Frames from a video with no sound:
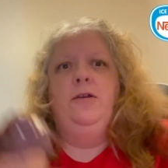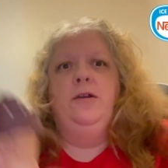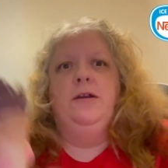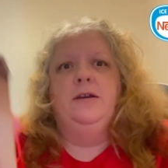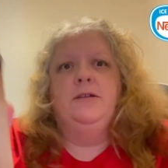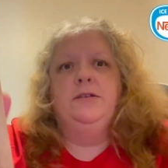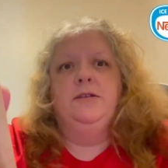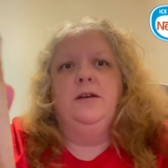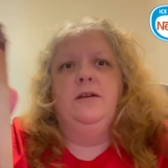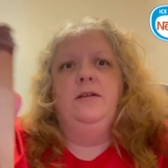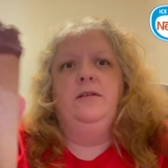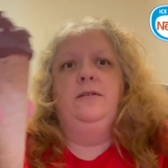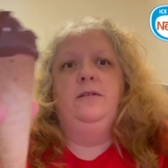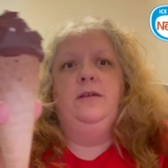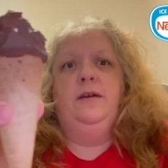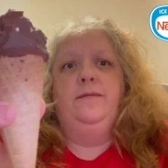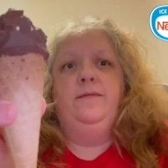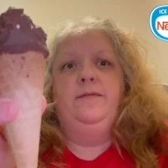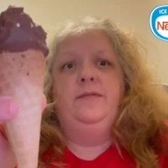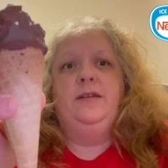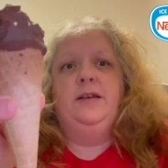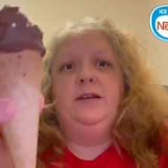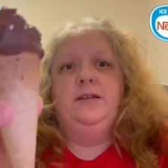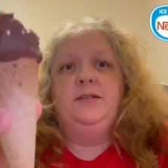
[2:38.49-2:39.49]
You guys are gonna
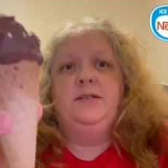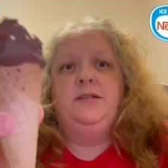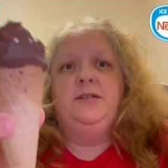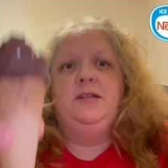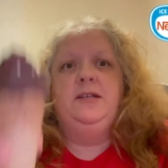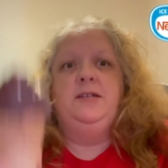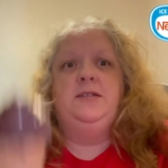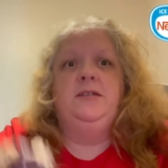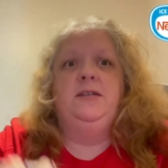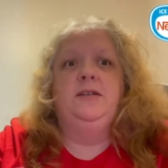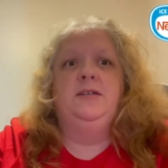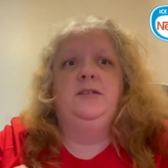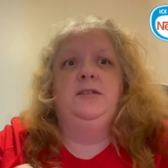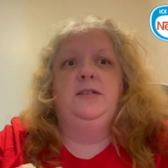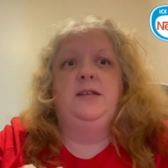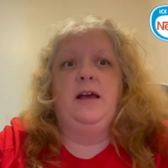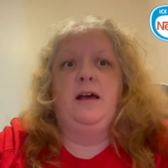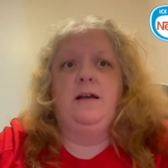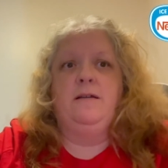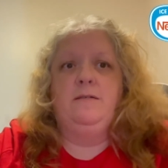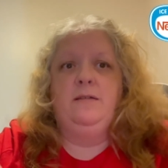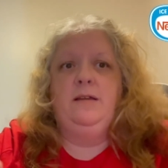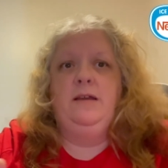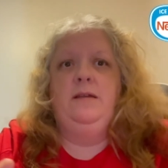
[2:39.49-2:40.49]
love this. It tastes
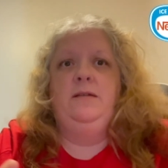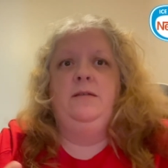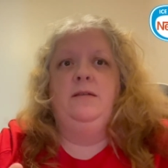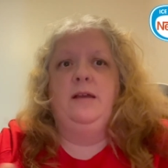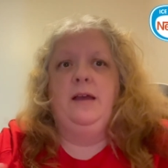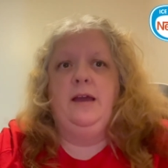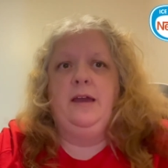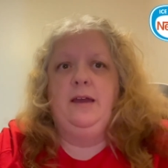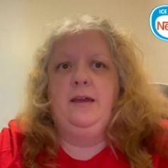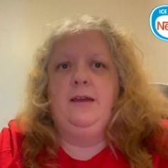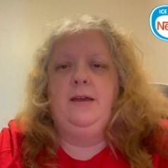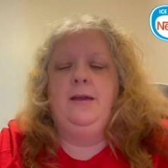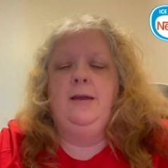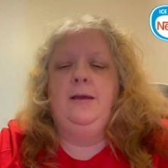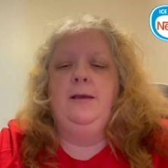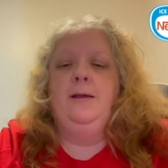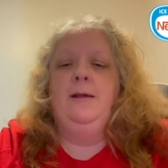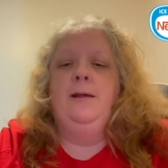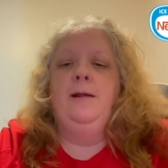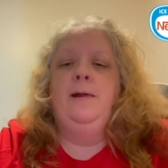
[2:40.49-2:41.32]
exactly like